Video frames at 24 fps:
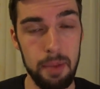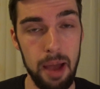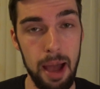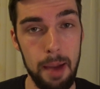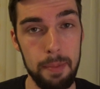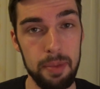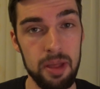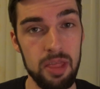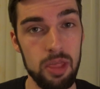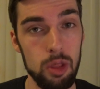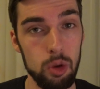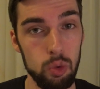
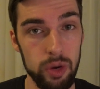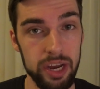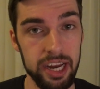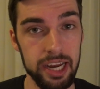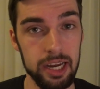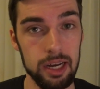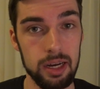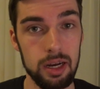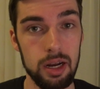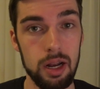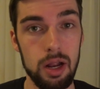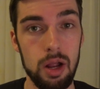up in the
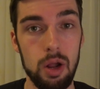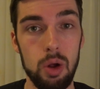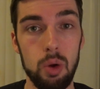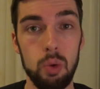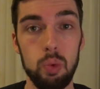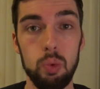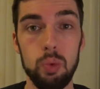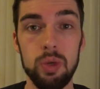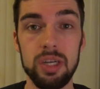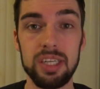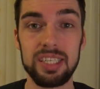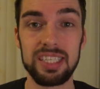ring
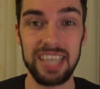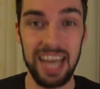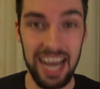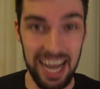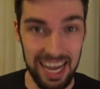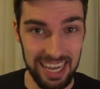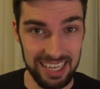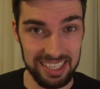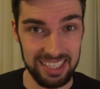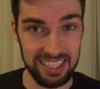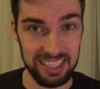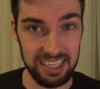with
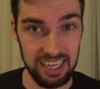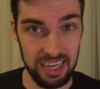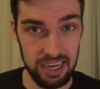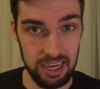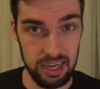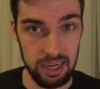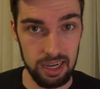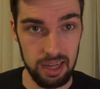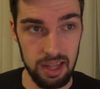Asuka?